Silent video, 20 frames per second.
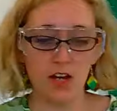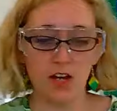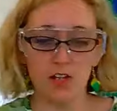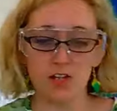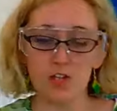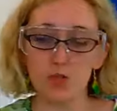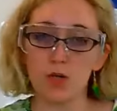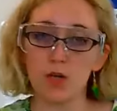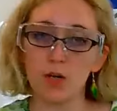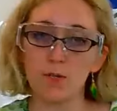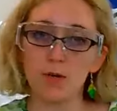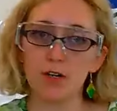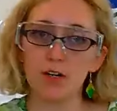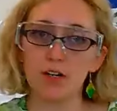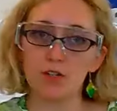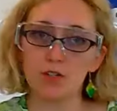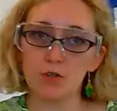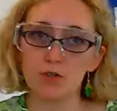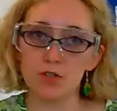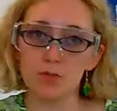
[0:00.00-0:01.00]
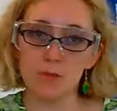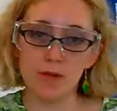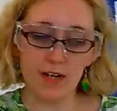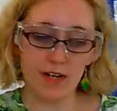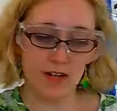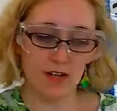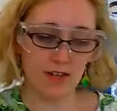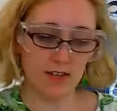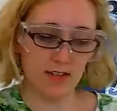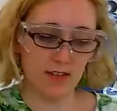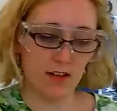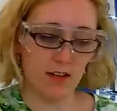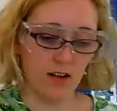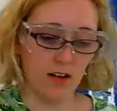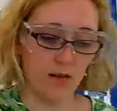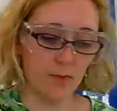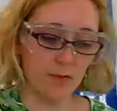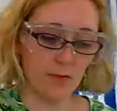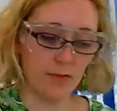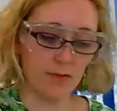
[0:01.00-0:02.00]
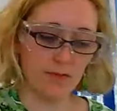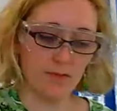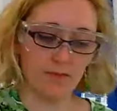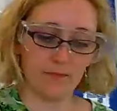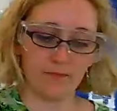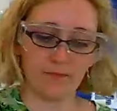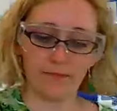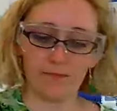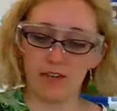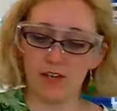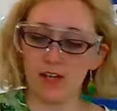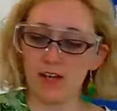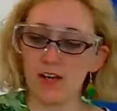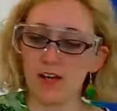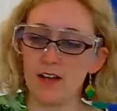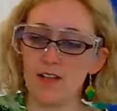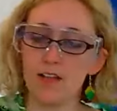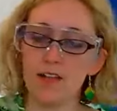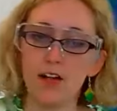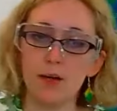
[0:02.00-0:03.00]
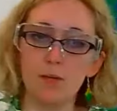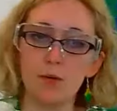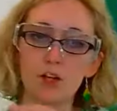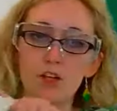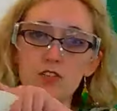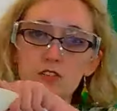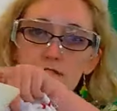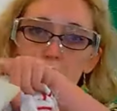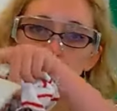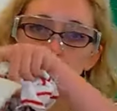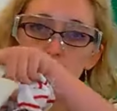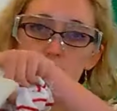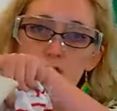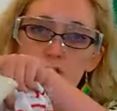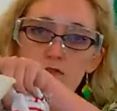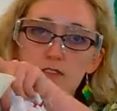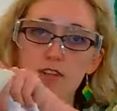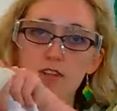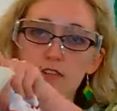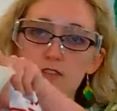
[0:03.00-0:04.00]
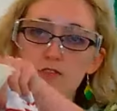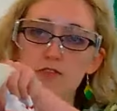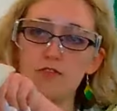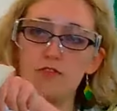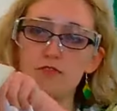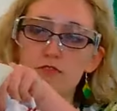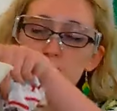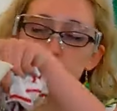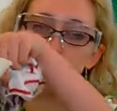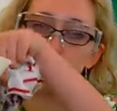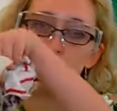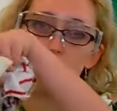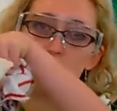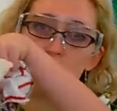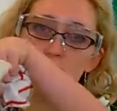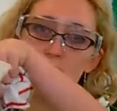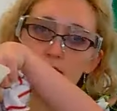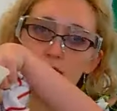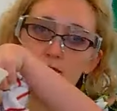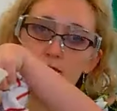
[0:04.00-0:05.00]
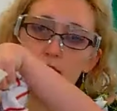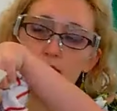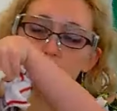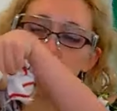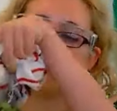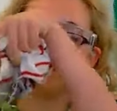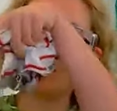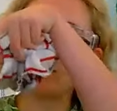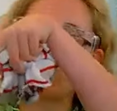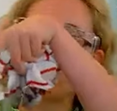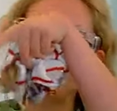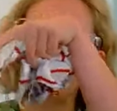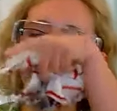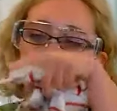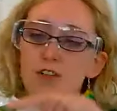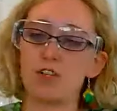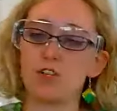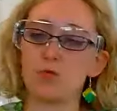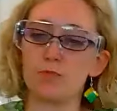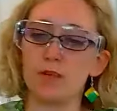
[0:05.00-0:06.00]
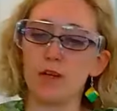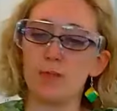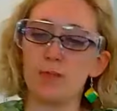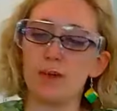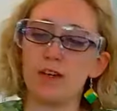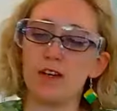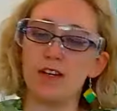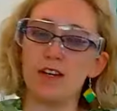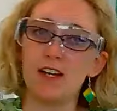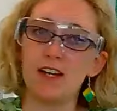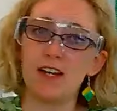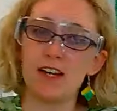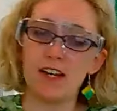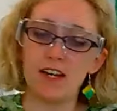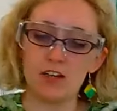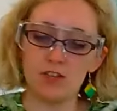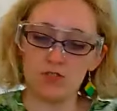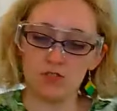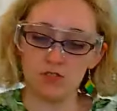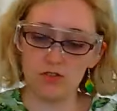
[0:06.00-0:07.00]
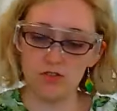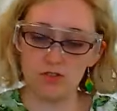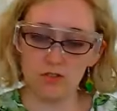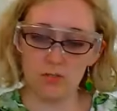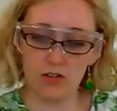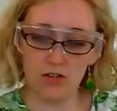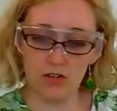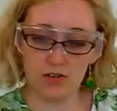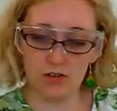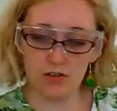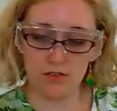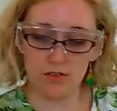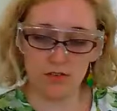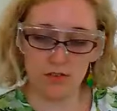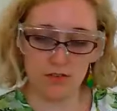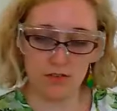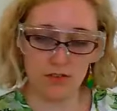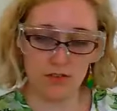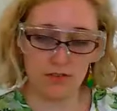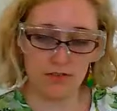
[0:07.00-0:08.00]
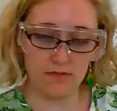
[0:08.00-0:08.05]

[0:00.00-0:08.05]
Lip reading: So what I'm going to do is pick it up. Then I'm going to filter it through my funnel, my filter paper, into my conical